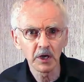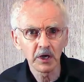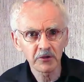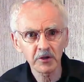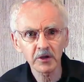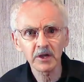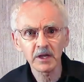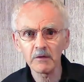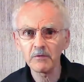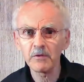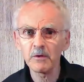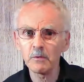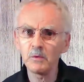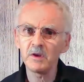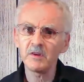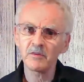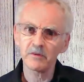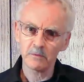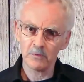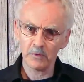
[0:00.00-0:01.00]
to give the
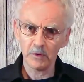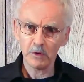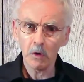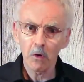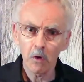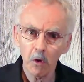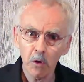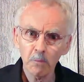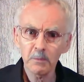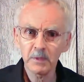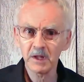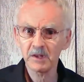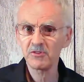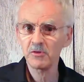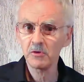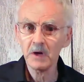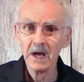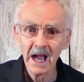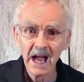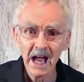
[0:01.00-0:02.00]
reason for the hope that
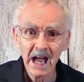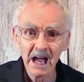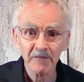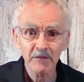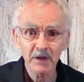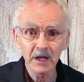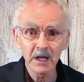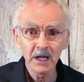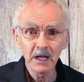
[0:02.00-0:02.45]
you have.